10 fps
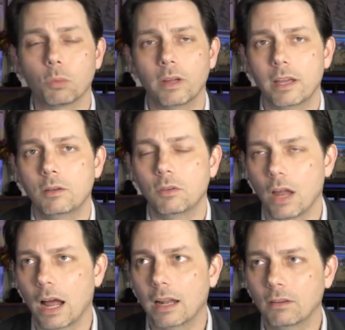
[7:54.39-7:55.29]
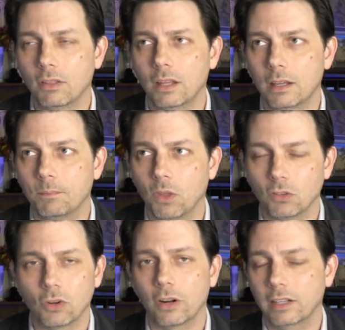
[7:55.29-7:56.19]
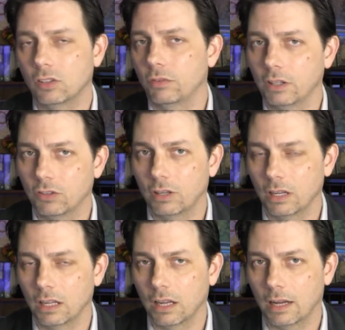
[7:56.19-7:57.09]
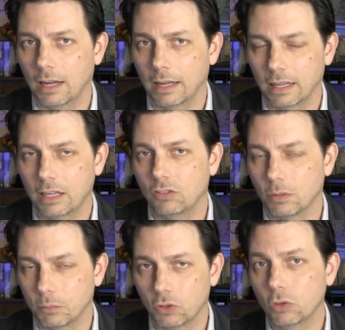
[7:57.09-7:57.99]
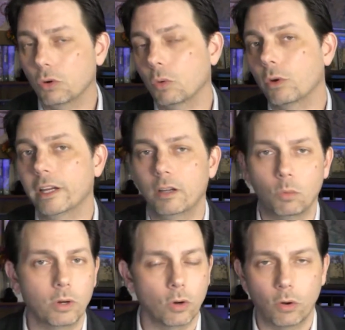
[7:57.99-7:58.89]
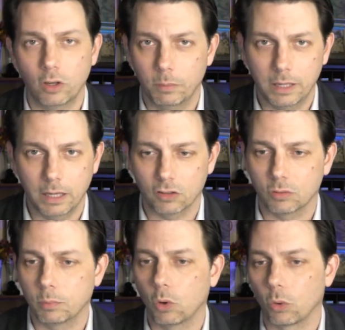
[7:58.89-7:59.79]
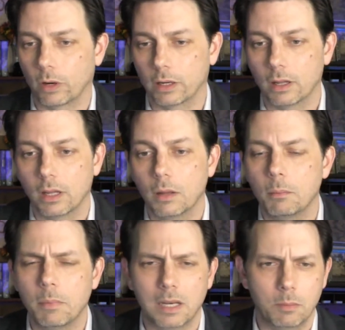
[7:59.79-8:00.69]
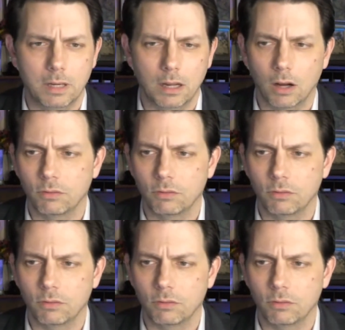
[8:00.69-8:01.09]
And on the Stargates of Ancient Egypt tour, we are going to be exploring many of